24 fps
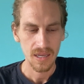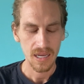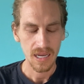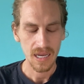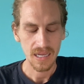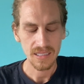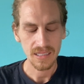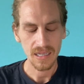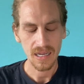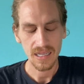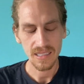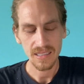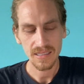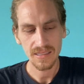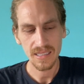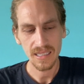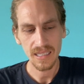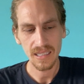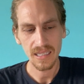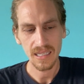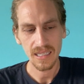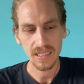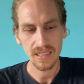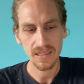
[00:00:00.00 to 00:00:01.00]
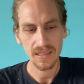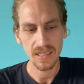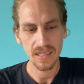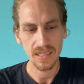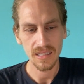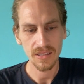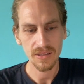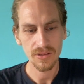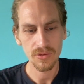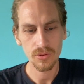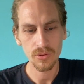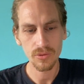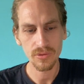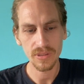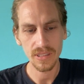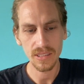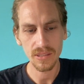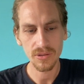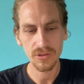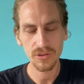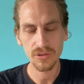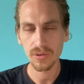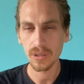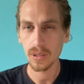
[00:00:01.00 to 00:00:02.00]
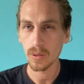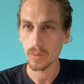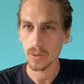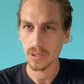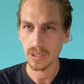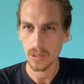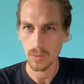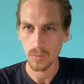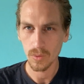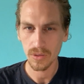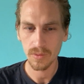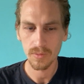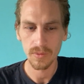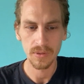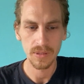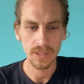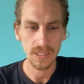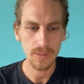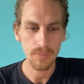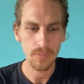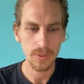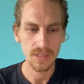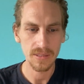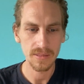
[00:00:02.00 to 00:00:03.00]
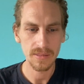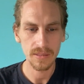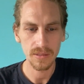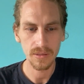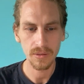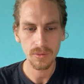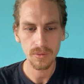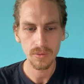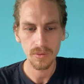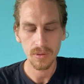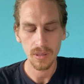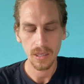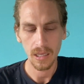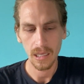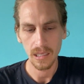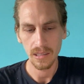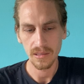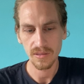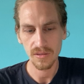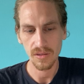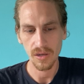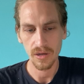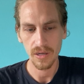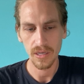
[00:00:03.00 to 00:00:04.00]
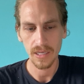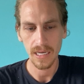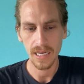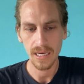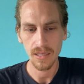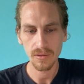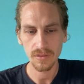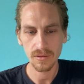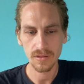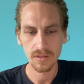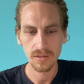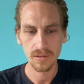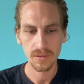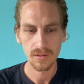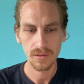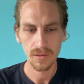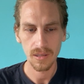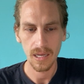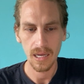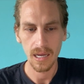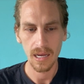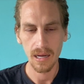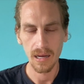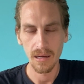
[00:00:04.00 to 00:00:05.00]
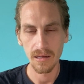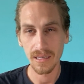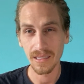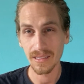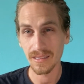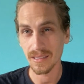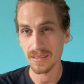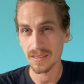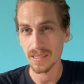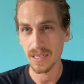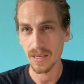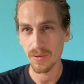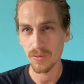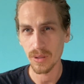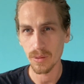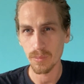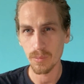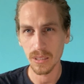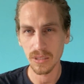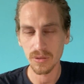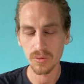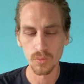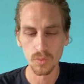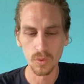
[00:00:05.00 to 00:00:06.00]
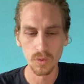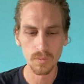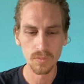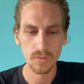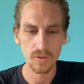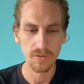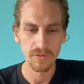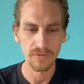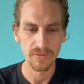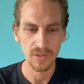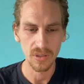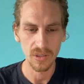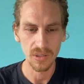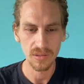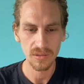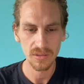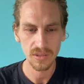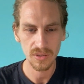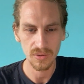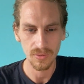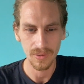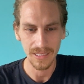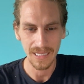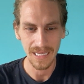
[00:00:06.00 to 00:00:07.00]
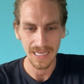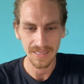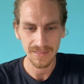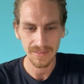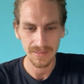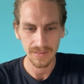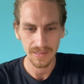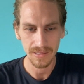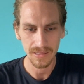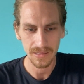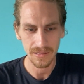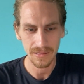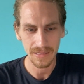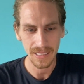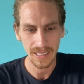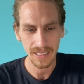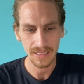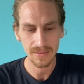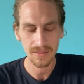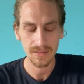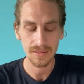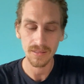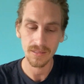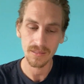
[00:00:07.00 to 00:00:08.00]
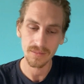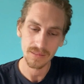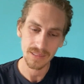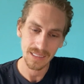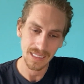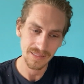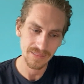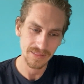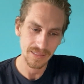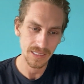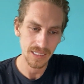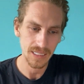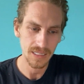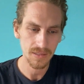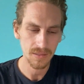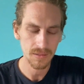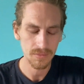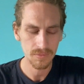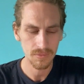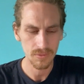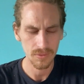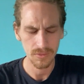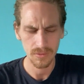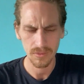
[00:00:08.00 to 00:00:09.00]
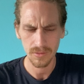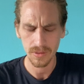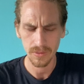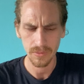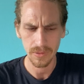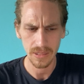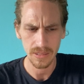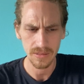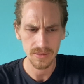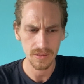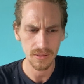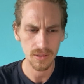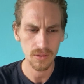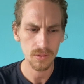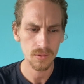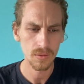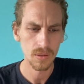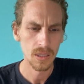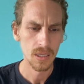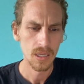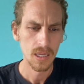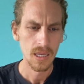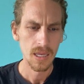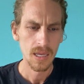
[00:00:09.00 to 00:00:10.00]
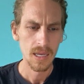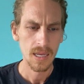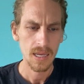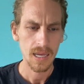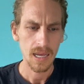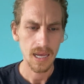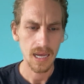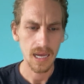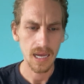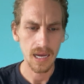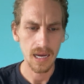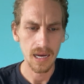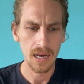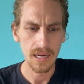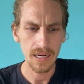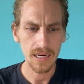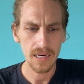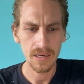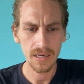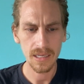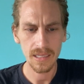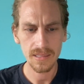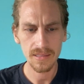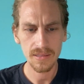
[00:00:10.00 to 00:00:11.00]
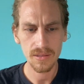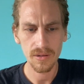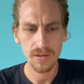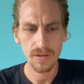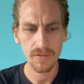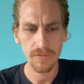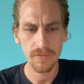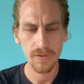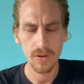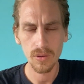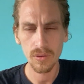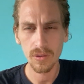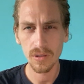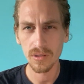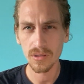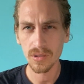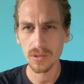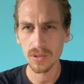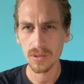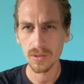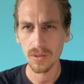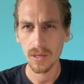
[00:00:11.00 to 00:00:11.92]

I see like the cruise industry, which I was deep into, started out. It doesn't have that much room to fall, so I exited that yesterday, 2 days ago. Airlines are in focus.